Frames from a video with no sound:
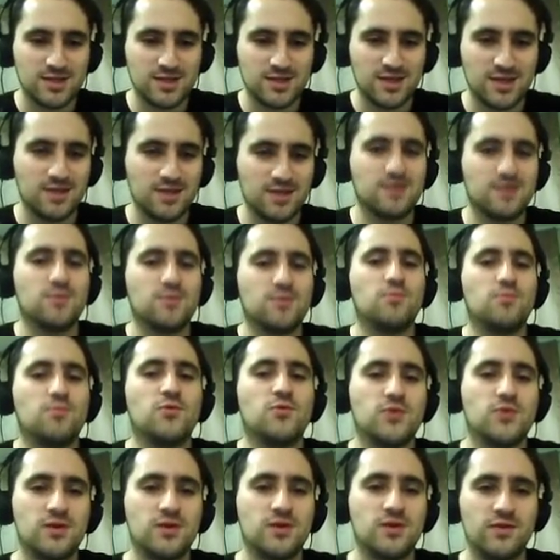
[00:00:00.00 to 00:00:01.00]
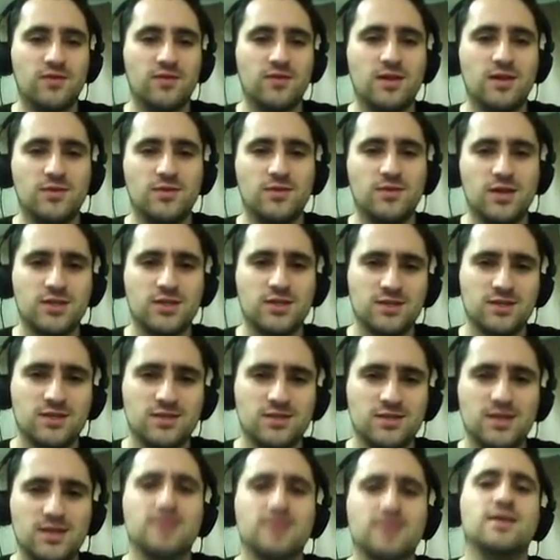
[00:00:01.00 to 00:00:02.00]
seeing computer
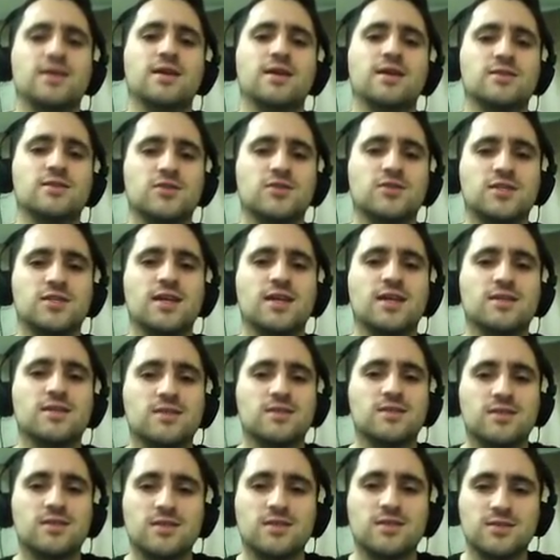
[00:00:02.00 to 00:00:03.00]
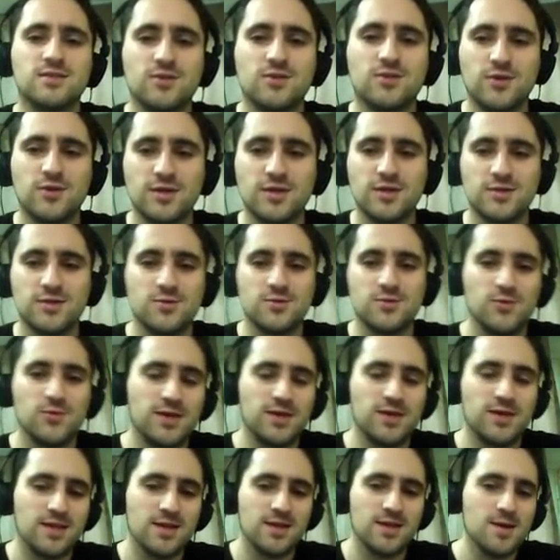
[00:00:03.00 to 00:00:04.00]
evaluations and he understands that he's going to
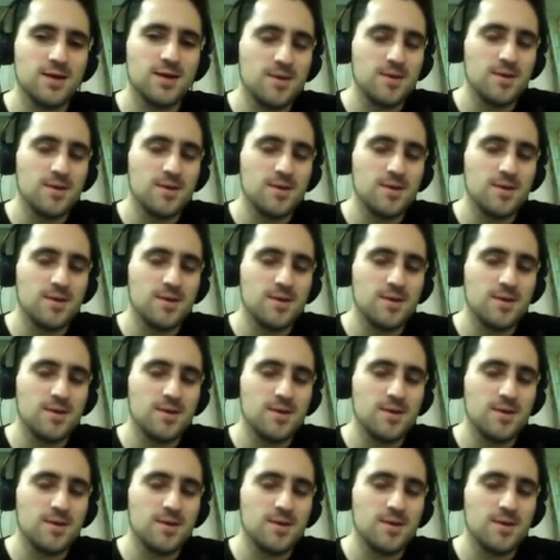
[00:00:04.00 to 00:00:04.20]
win.